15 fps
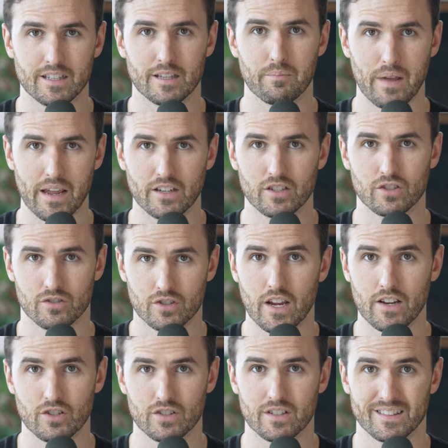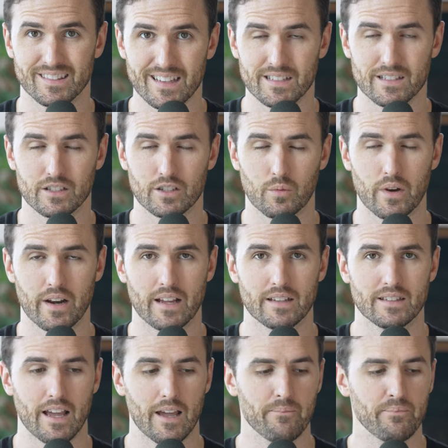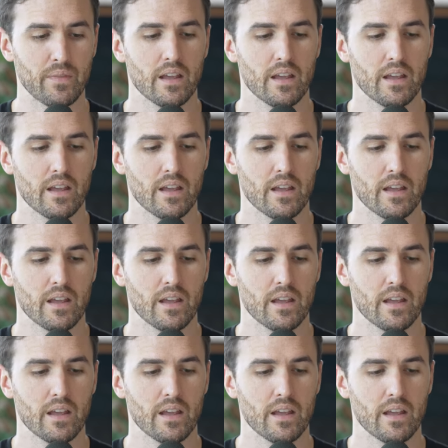and then make changes and listen to what I say.